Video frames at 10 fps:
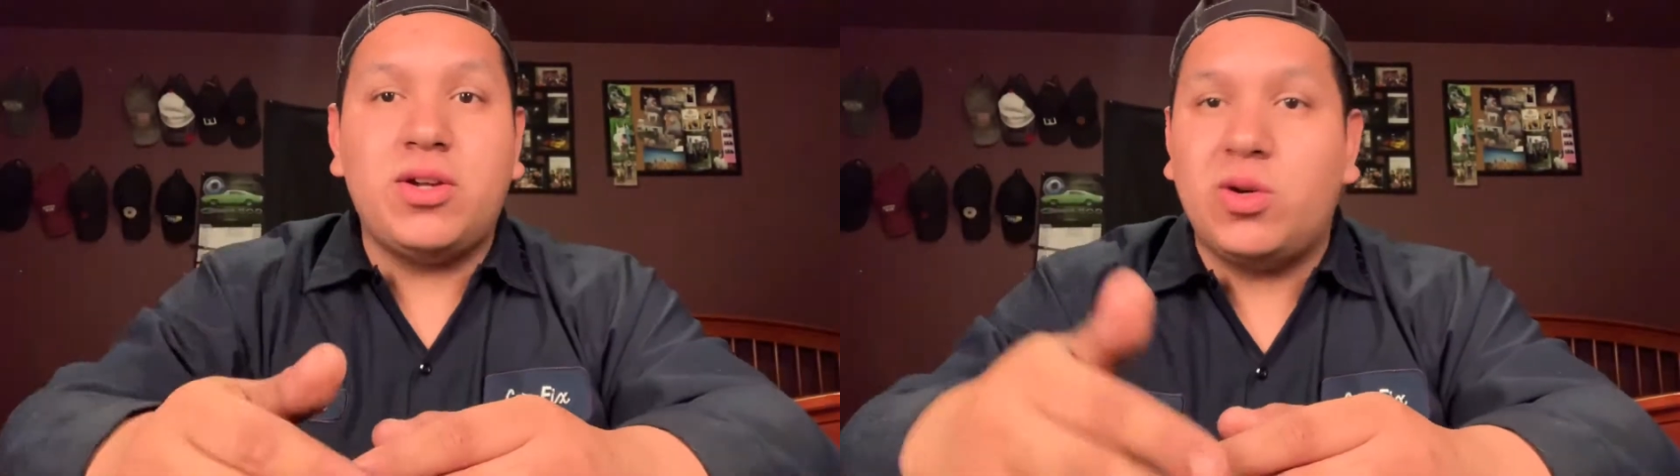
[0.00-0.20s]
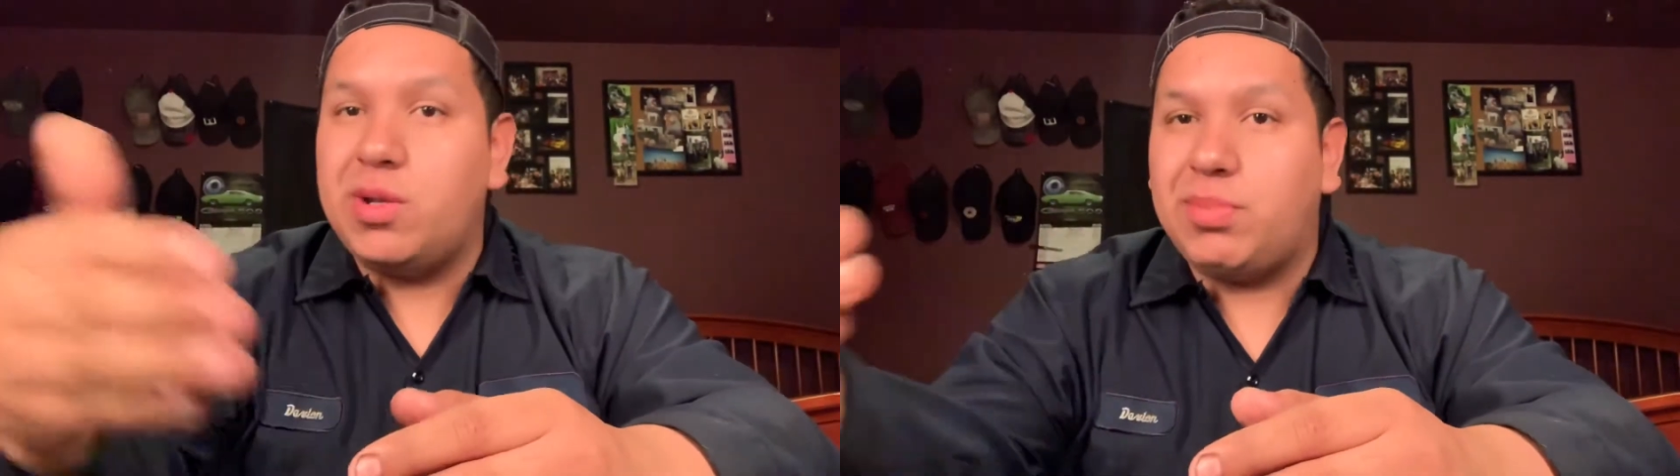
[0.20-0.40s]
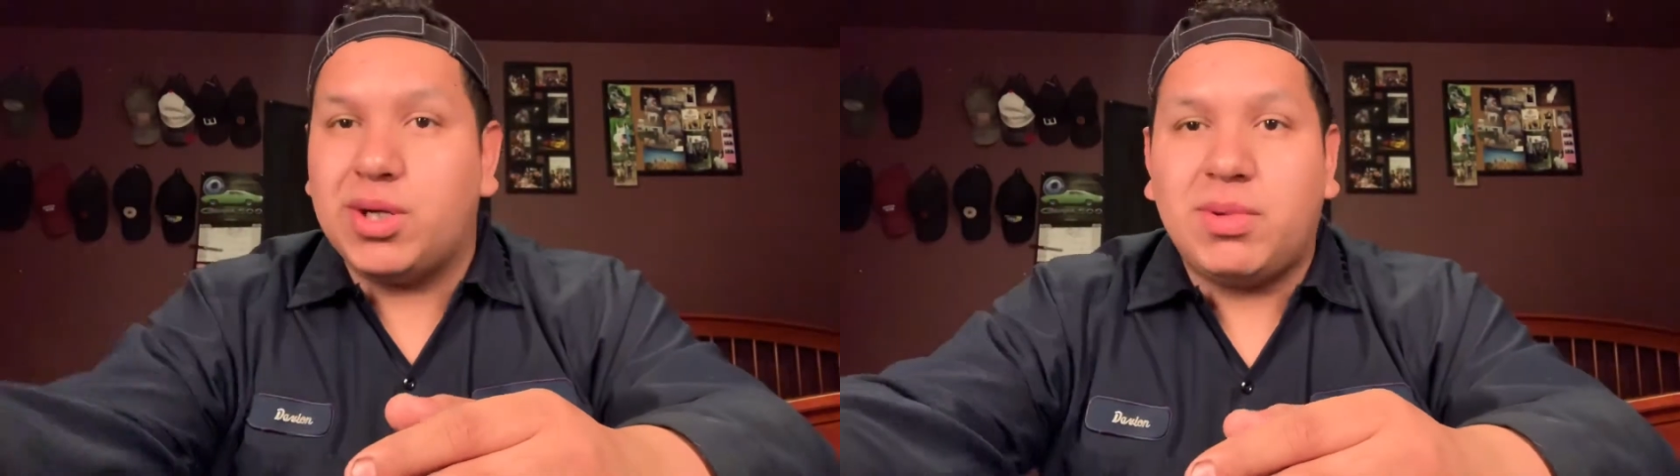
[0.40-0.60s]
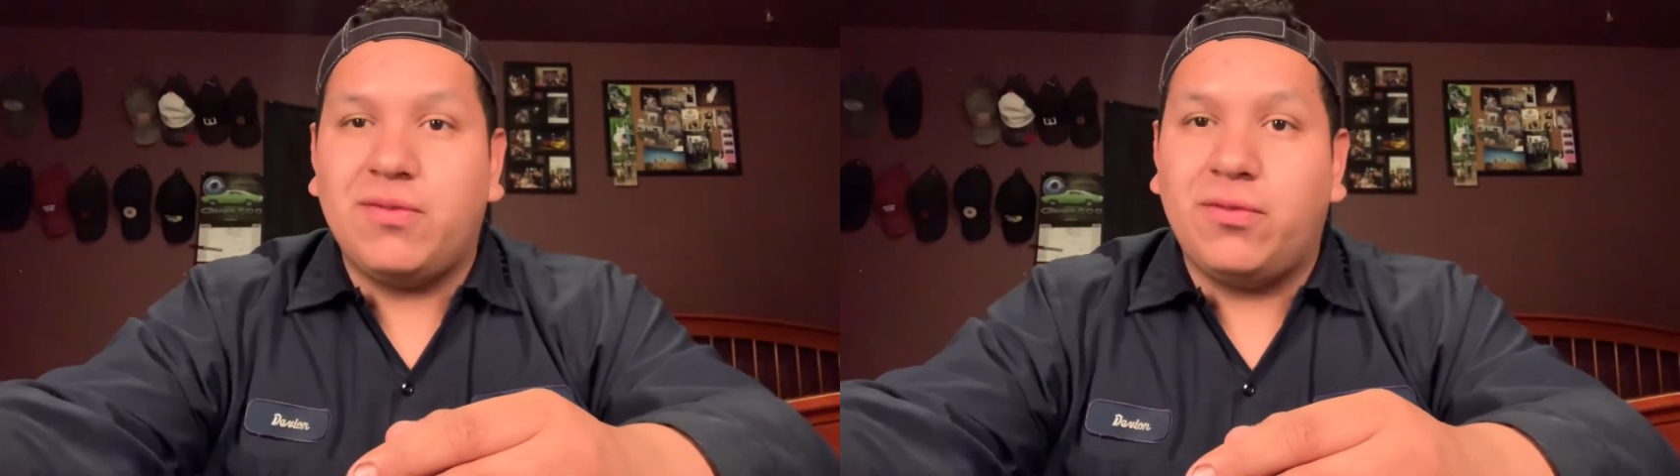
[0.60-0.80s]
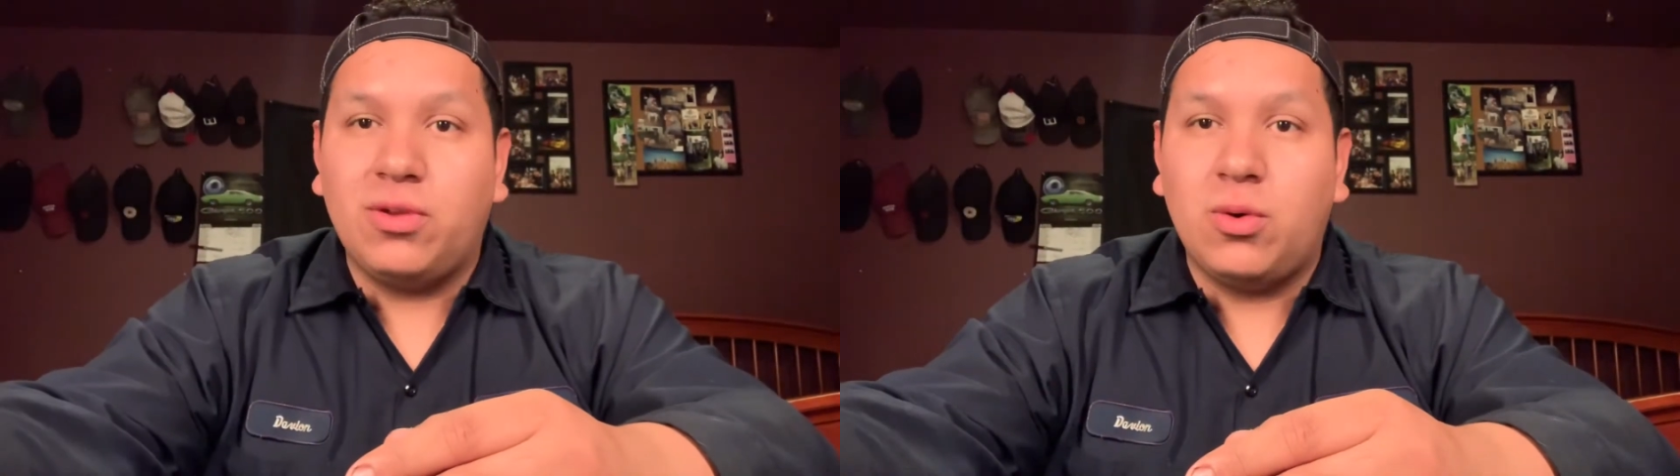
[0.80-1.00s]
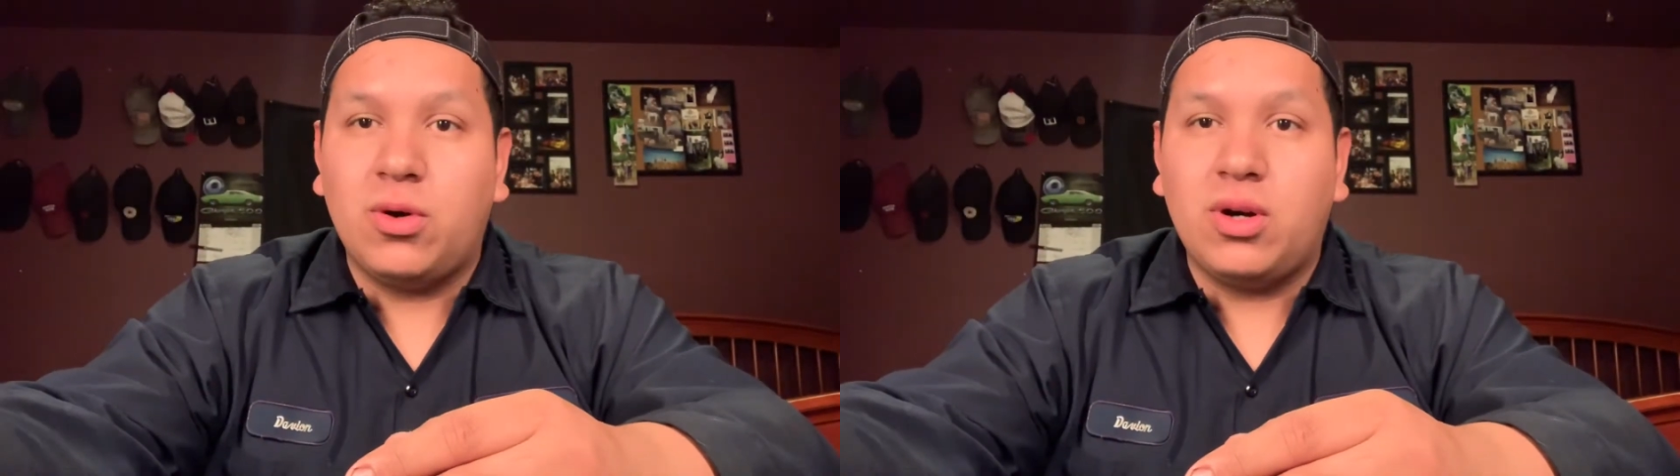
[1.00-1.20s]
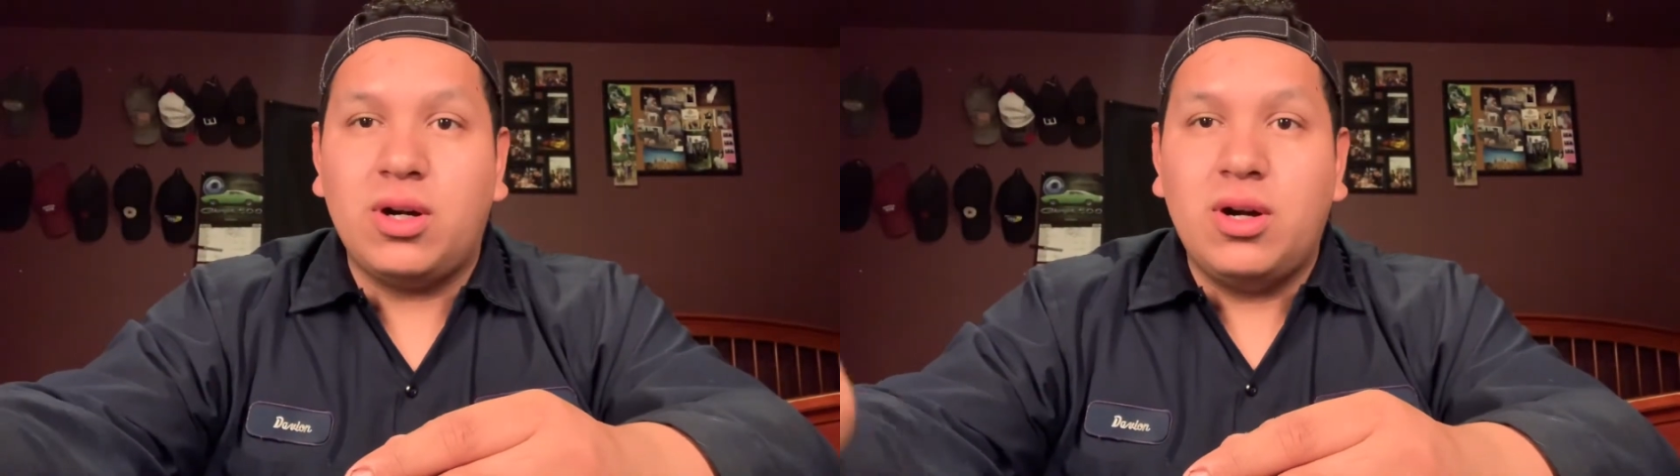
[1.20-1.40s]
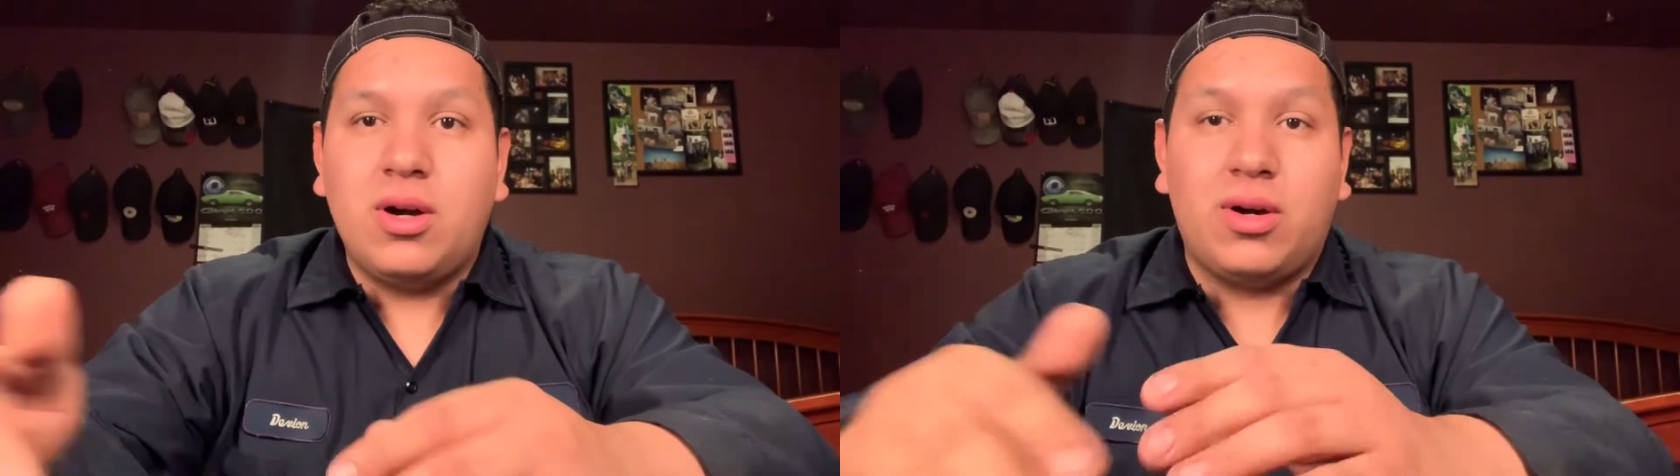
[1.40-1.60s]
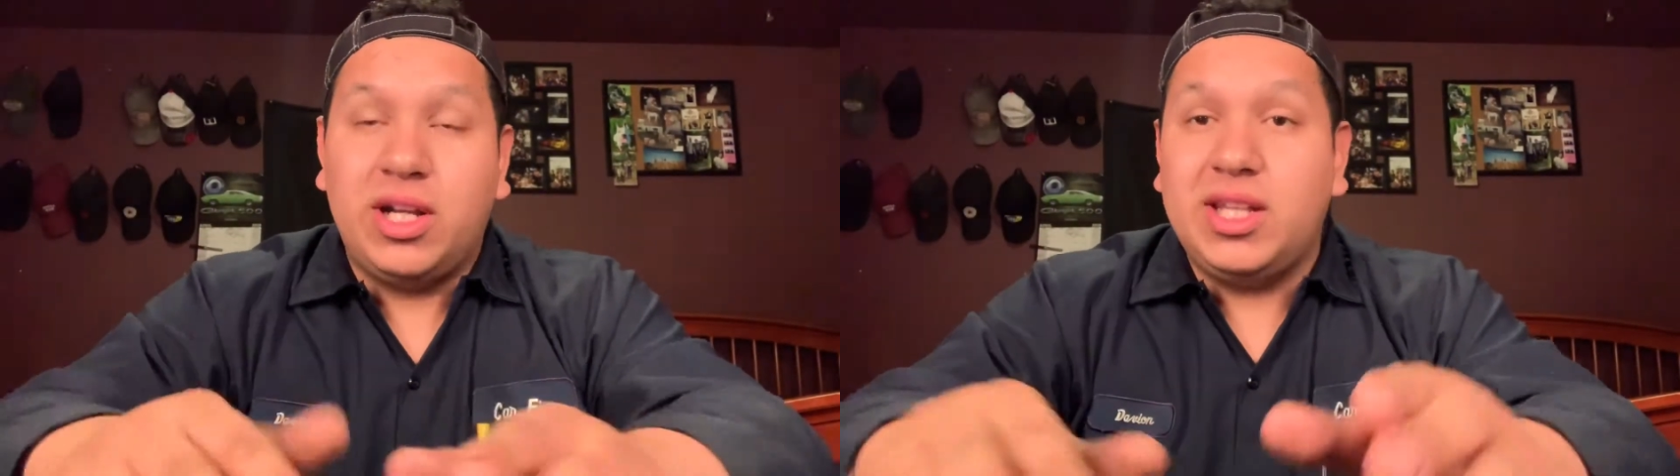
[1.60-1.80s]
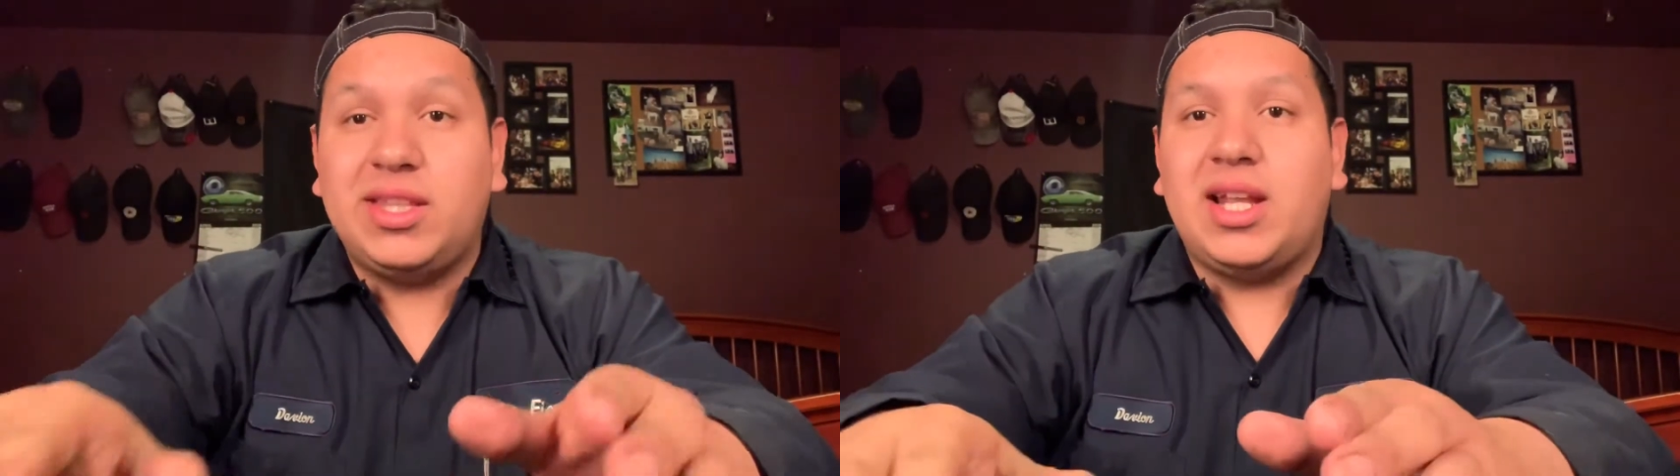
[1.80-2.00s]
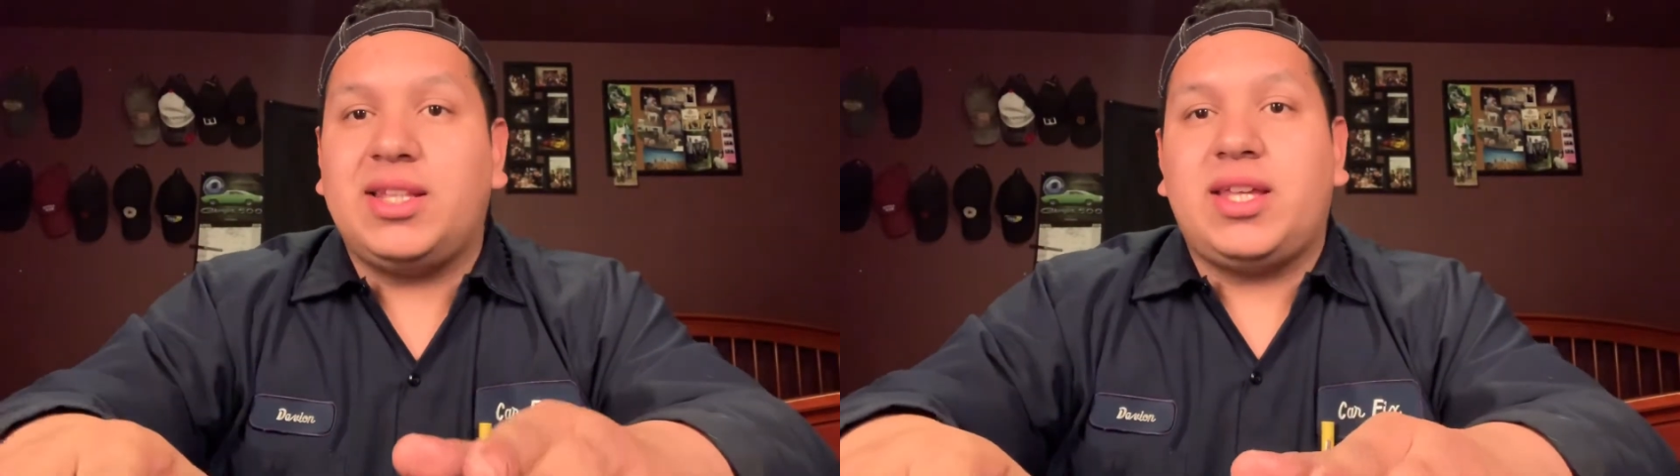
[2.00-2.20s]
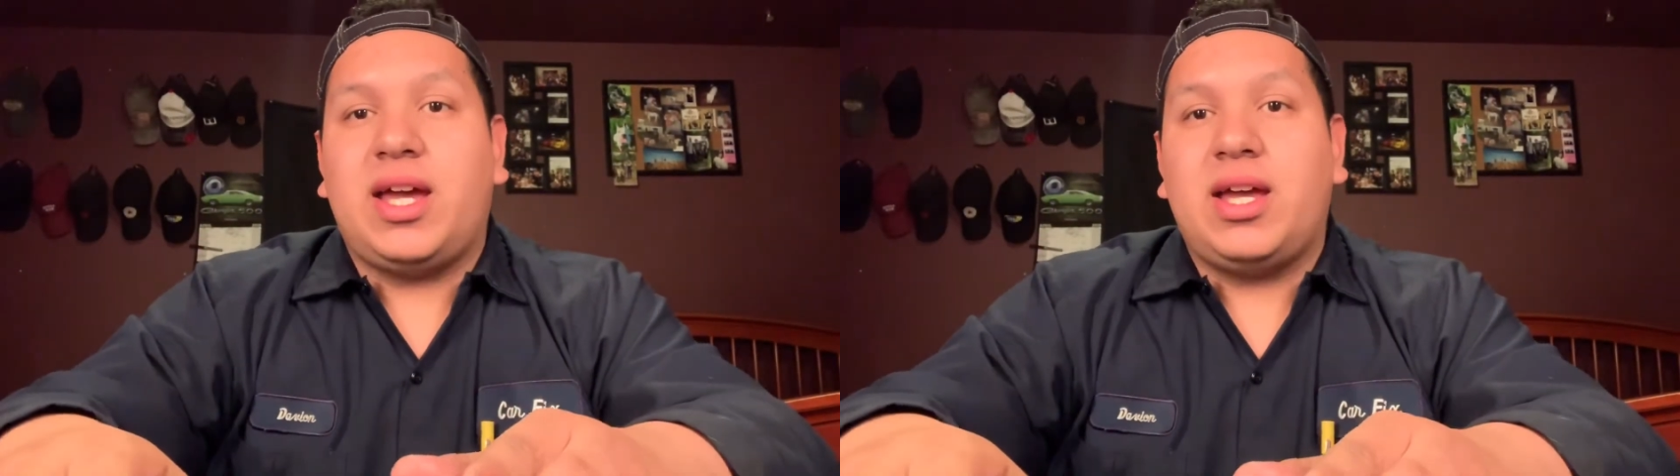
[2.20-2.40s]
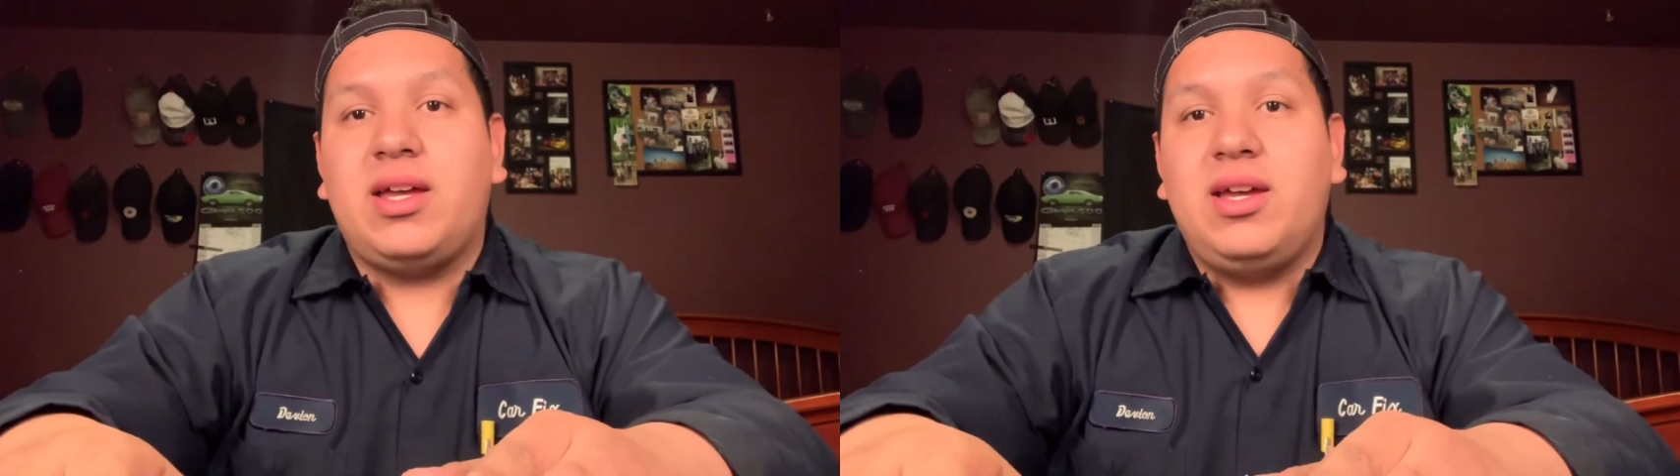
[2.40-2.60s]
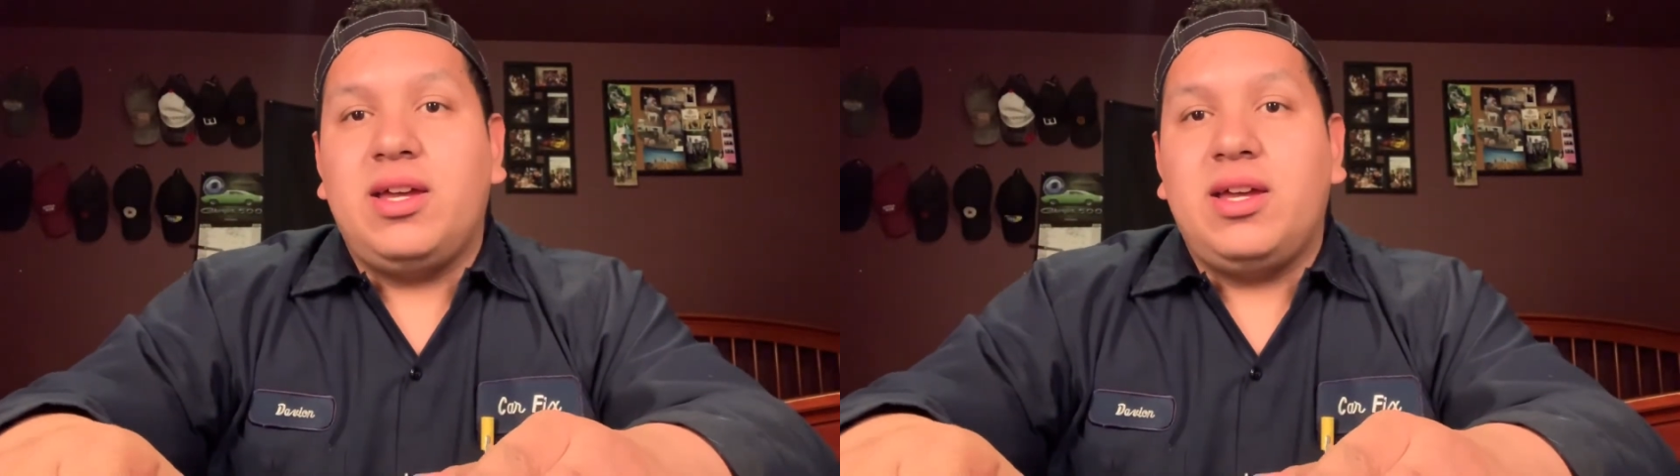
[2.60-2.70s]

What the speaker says: You don't need to put them on the floor or anything like that.